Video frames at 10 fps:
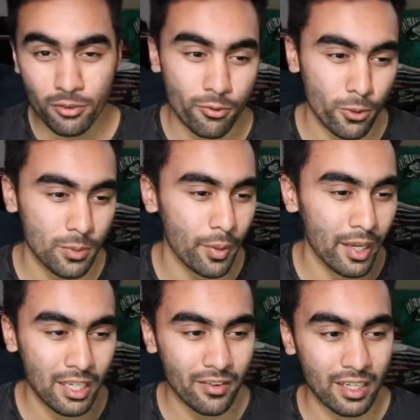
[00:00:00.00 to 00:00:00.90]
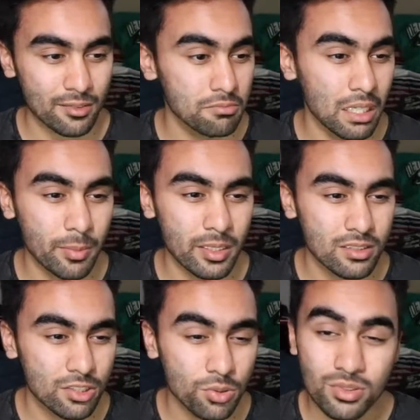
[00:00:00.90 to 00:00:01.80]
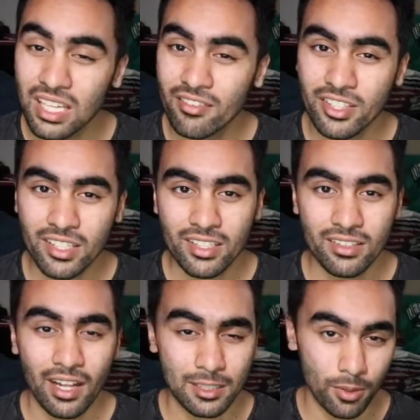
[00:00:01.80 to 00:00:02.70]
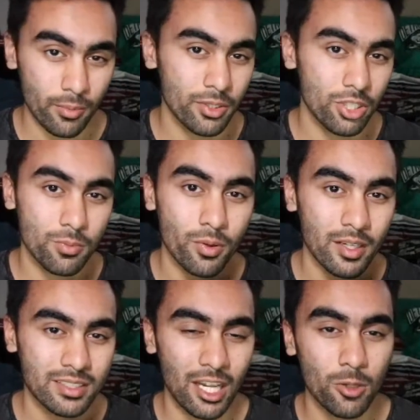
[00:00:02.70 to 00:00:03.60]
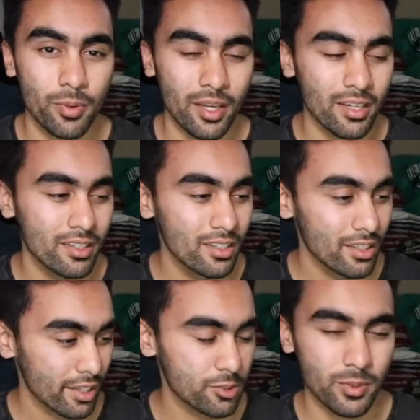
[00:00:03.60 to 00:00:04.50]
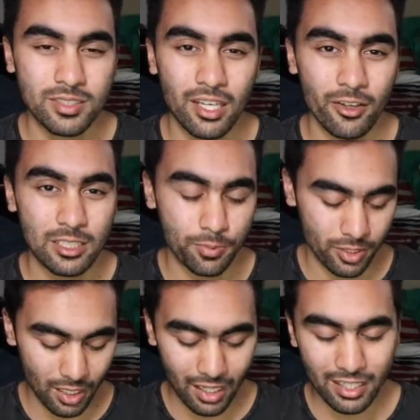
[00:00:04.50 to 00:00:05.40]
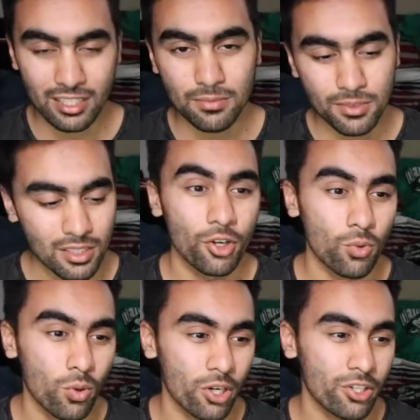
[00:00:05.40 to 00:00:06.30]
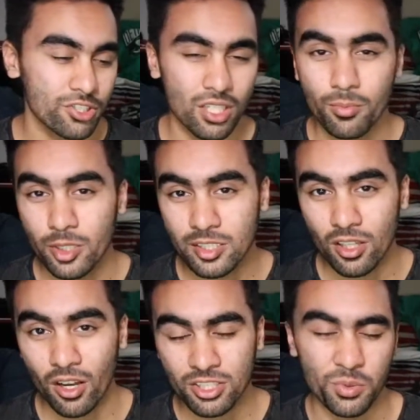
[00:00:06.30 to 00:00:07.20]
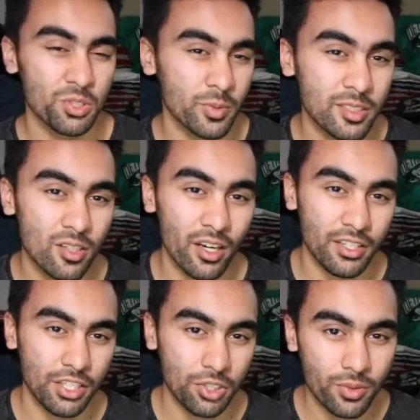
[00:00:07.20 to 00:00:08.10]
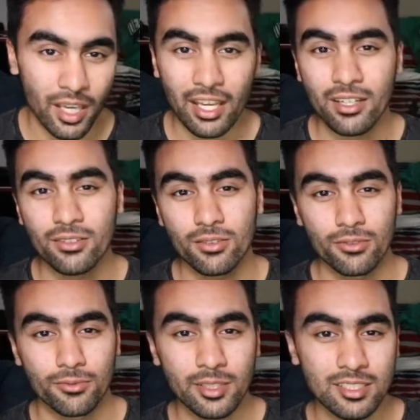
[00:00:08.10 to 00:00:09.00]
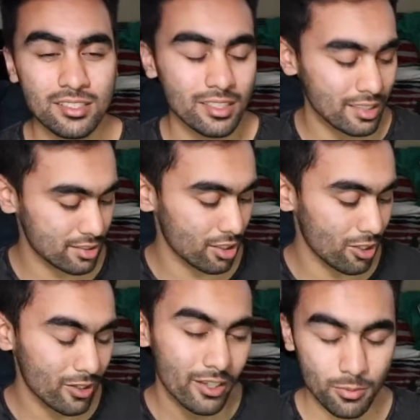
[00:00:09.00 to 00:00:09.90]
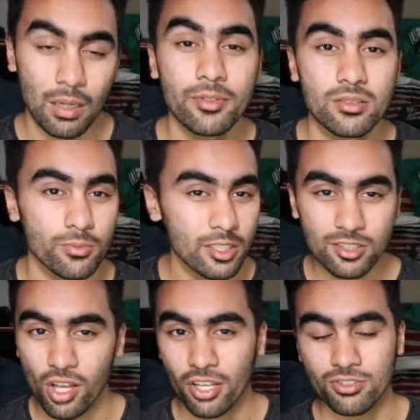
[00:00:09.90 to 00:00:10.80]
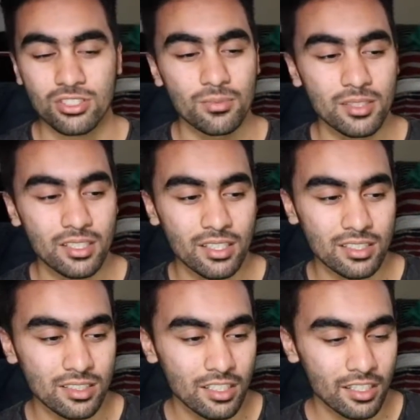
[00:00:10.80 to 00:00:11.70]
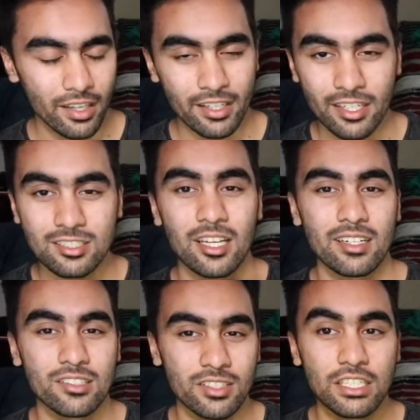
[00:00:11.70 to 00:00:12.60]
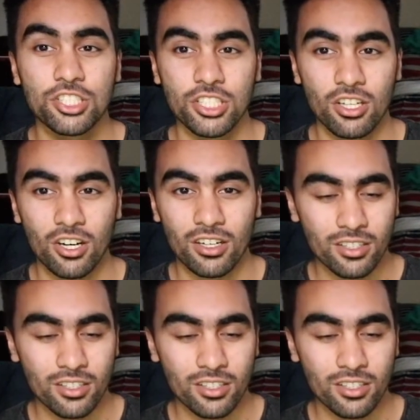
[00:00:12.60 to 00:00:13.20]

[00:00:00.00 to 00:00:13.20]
afford to pay like maybe $270, that's probably a good price that I would pay because retail is pretty high on them. There were some restocks. There was a restock in the UK recently, so there might be some restocks or something because it is technically a GR.